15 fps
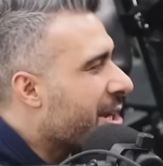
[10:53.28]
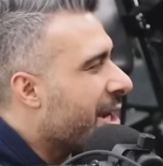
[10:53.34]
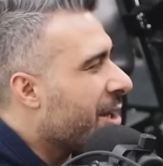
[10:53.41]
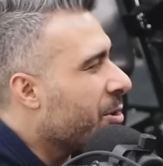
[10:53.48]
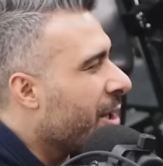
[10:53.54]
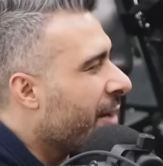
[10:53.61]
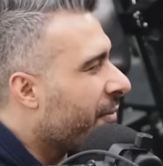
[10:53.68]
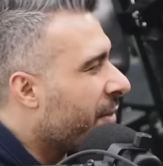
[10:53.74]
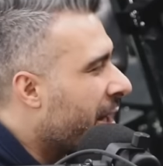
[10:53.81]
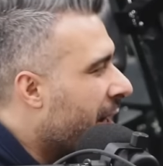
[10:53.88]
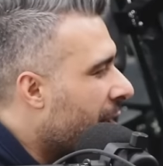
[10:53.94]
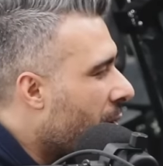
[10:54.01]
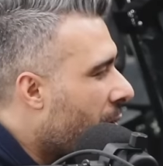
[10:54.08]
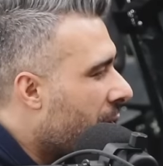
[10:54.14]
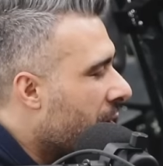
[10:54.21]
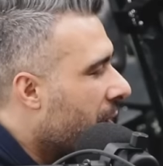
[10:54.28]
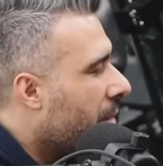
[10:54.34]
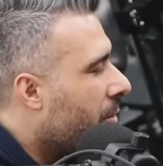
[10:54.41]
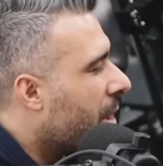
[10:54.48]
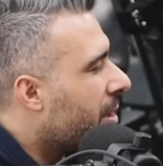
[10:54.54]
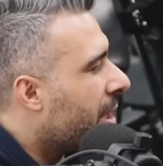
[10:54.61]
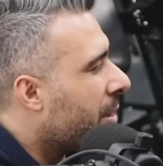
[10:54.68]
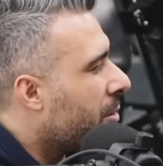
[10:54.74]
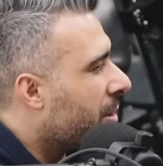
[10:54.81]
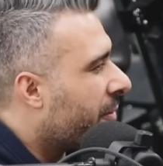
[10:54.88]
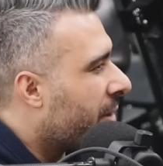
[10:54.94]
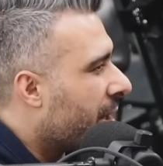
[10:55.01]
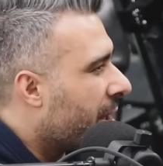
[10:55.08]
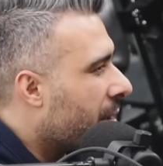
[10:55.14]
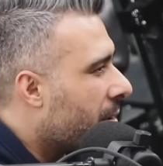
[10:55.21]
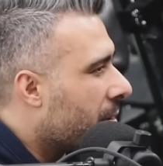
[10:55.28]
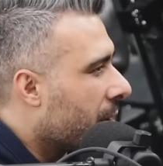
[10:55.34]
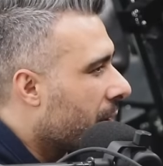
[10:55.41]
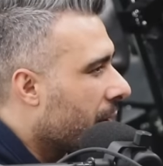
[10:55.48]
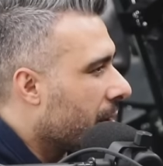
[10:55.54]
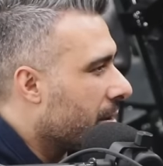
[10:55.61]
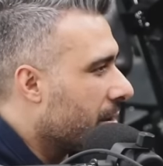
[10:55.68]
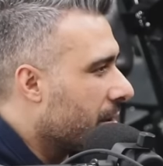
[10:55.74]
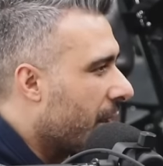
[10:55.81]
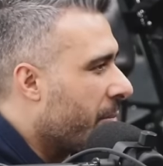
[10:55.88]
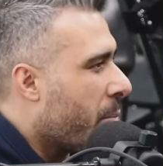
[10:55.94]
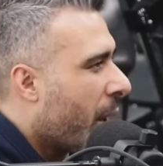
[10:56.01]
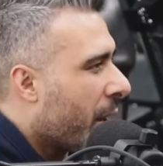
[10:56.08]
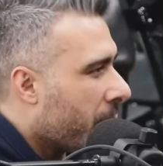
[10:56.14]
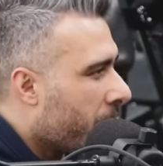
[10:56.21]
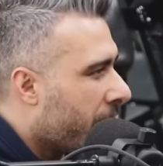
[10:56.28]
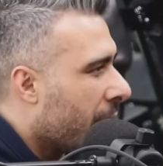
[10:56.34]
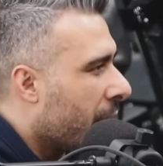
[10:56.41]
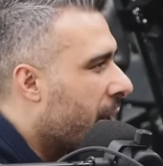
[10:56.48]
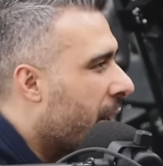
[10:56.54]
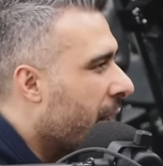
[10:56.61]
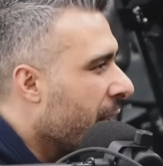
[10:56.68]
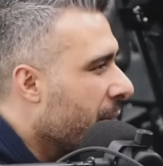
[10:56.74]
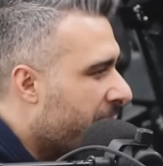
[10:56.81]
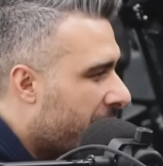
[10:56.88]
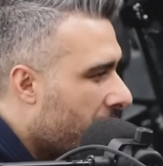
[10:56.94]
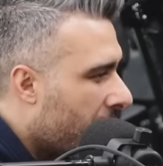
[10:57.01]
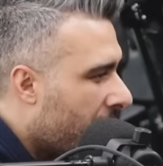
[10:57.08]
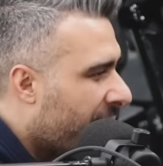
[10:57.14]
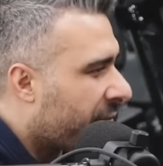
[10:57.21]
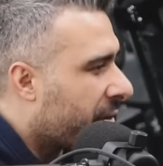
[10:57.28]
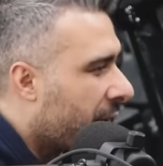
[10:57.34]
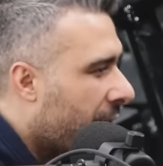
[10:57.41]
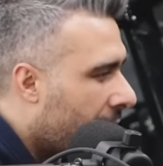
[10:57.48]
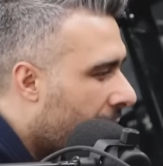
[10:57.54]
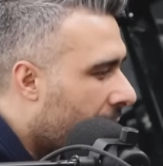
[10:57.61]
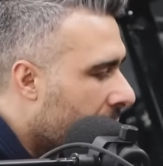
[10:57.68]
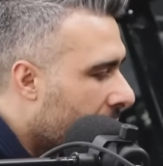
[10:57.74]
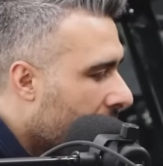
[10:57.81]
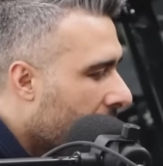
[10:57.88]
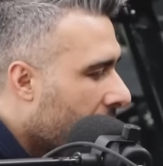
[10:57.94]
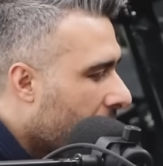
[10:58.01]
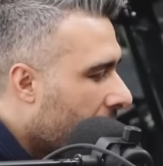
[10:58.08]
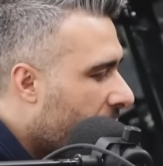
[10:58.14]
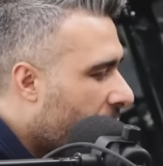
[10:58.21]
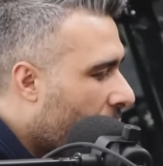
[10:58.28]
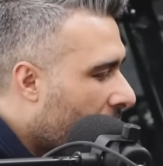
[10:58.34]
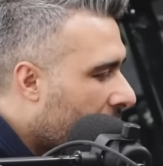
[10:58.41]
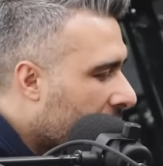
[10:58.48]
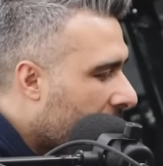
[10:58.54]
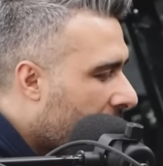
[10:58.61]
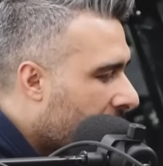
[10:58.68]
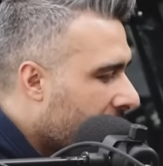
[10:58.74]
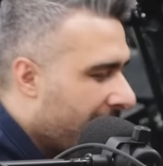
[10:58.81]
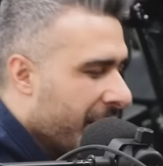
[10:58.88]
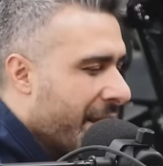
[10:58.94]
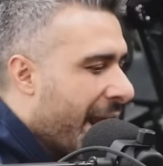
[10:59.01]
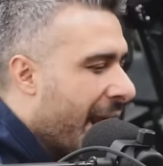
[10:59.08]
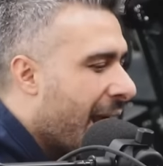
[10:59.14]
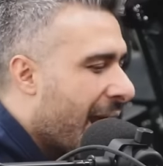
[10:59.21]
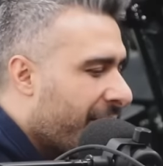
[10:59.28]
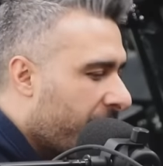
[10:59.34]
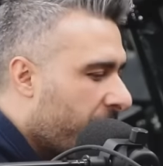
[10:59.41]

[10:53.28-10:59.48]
they do if they get horny? A bodybuilder in middle of the workout and they have